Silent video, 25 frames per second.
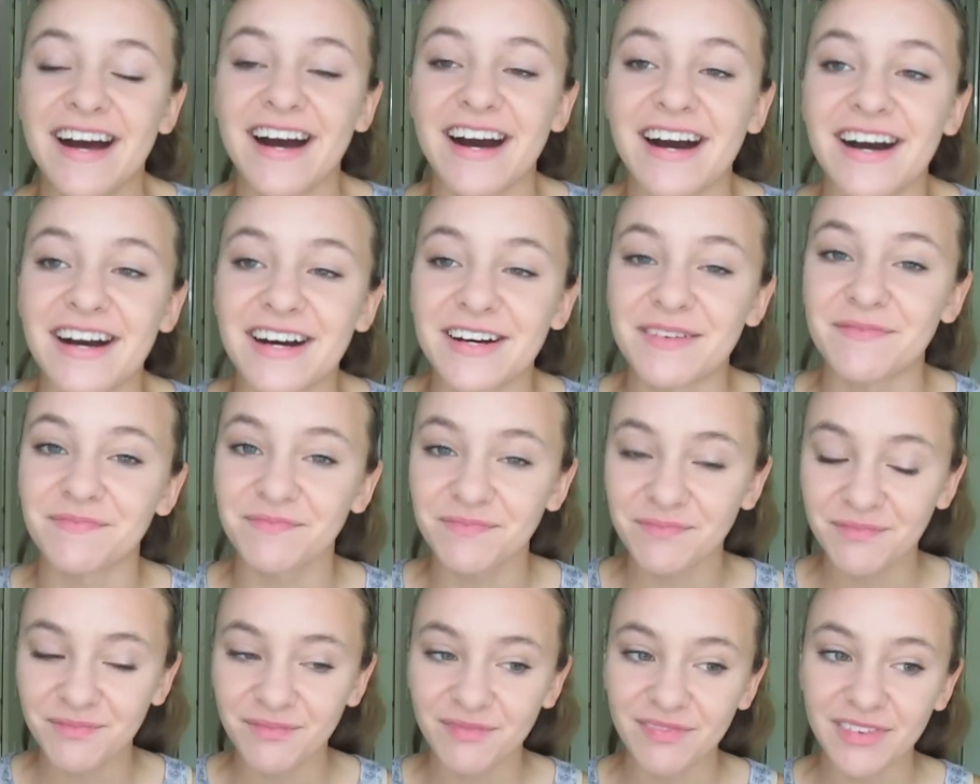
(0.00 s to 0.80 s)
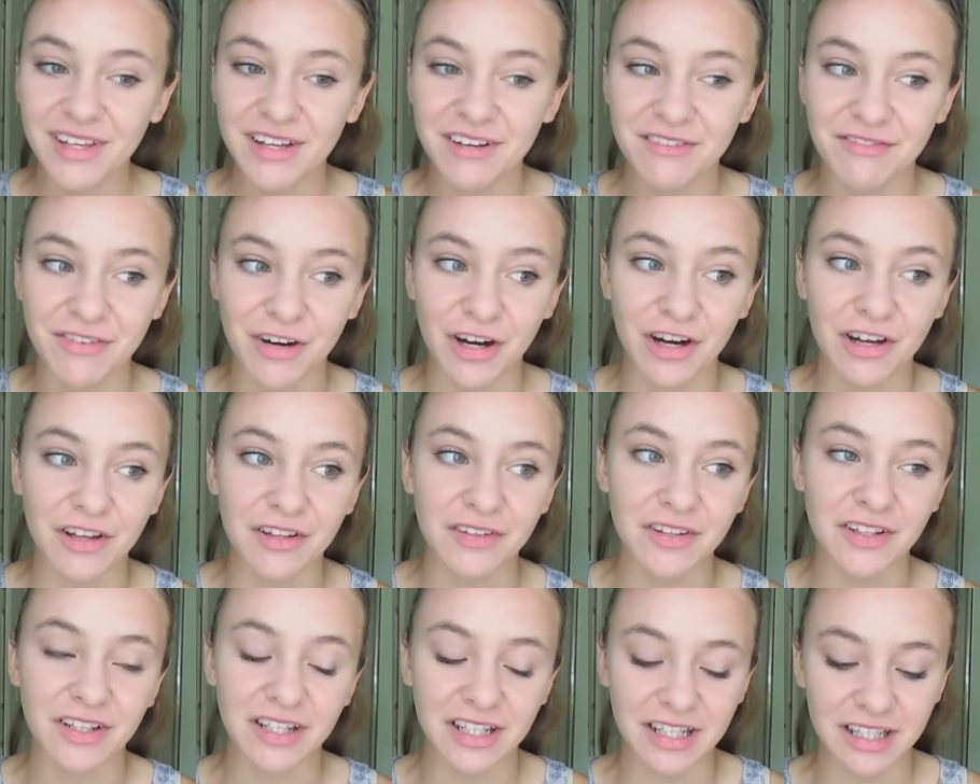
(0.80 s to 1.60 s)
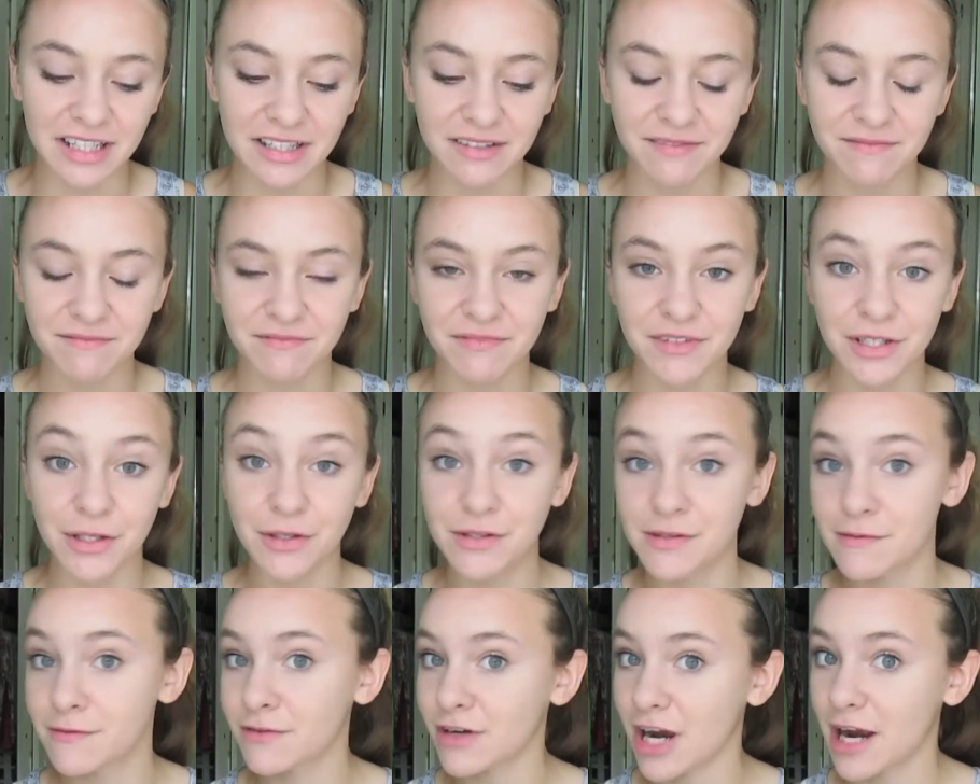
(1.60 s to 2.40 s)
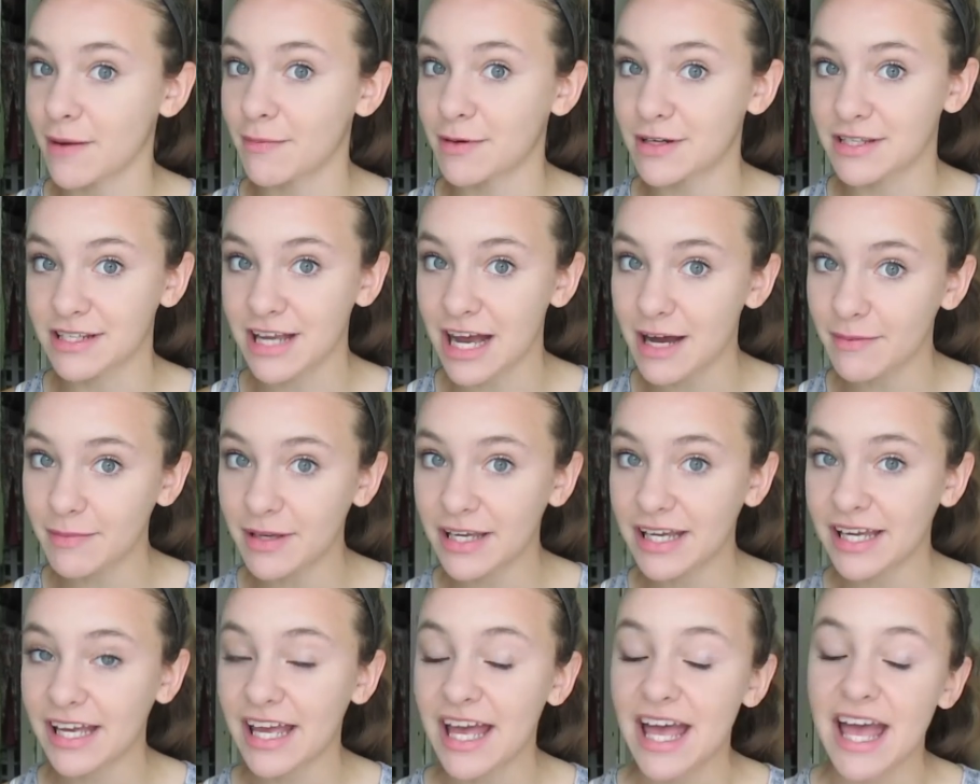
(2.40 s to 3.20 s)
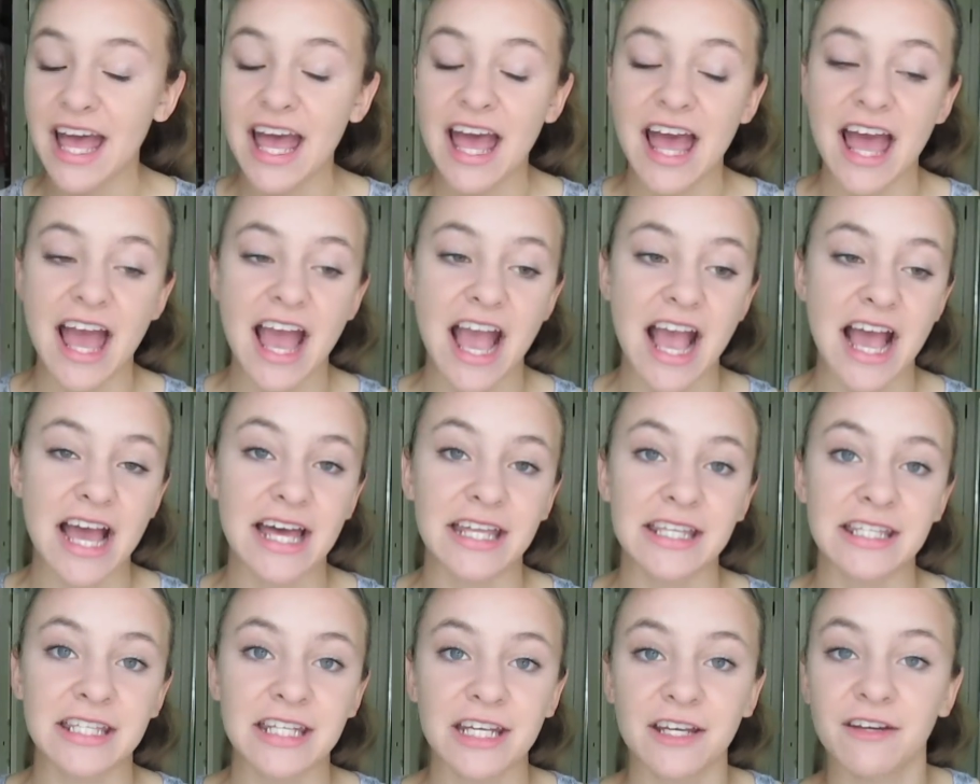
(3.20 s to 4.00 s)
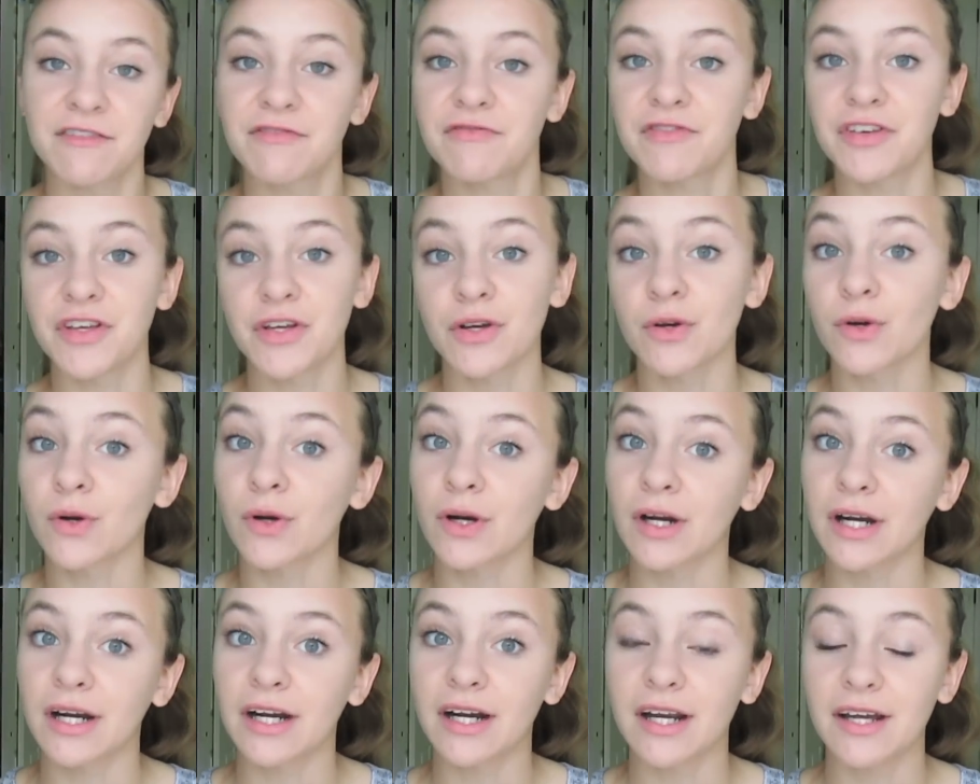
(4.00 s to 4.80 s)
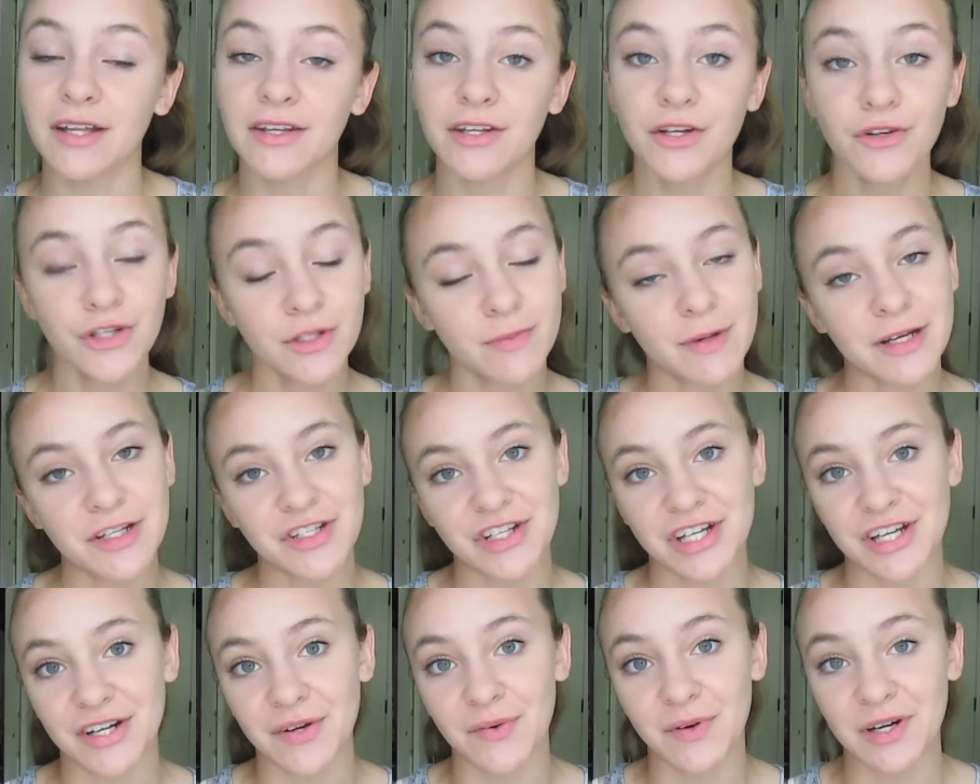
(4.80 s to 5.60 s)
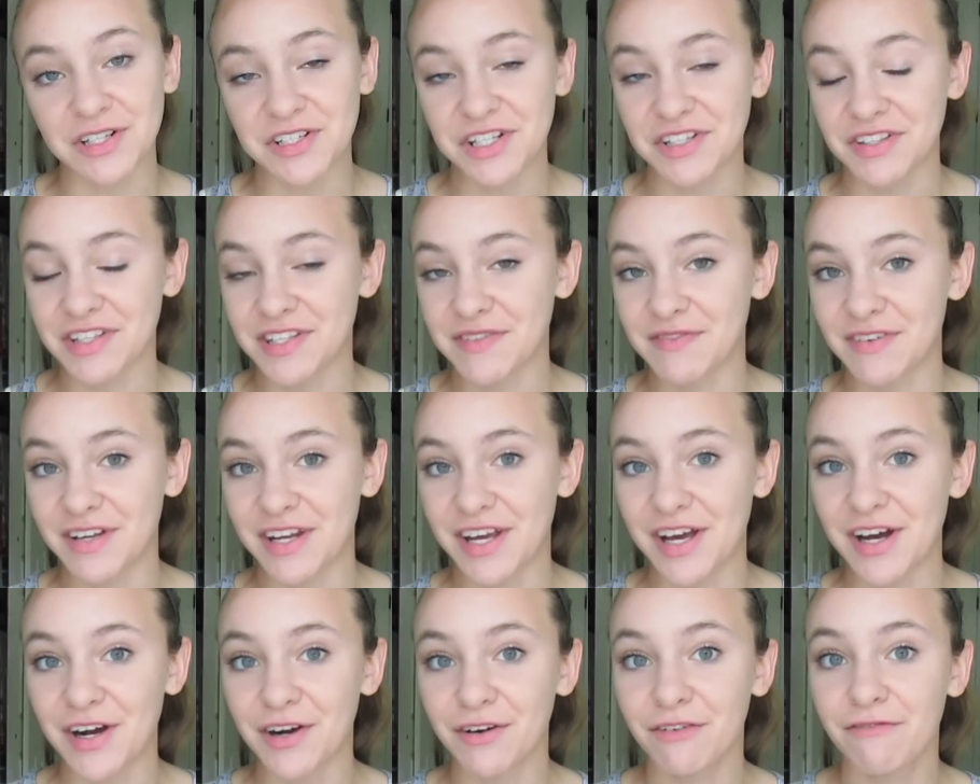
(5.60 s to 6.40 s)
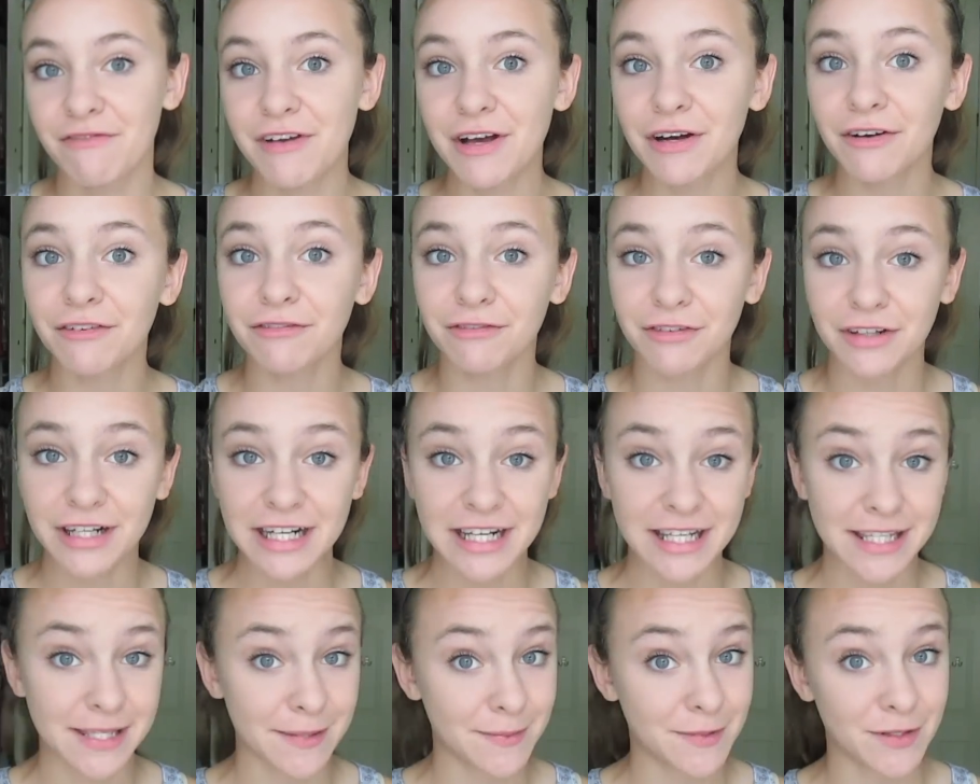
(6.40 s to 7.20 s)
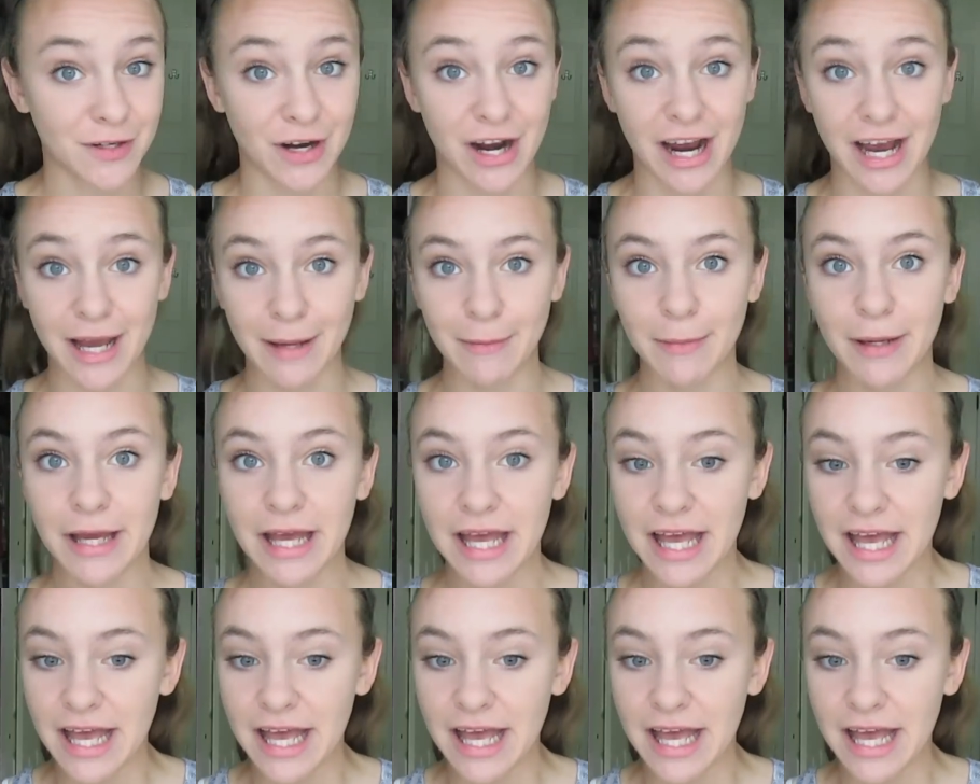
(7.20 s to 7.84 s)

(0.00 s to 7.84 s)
um, for all the new subscribers coming. And if you're new to my channel watching this video, feel free to subscribe.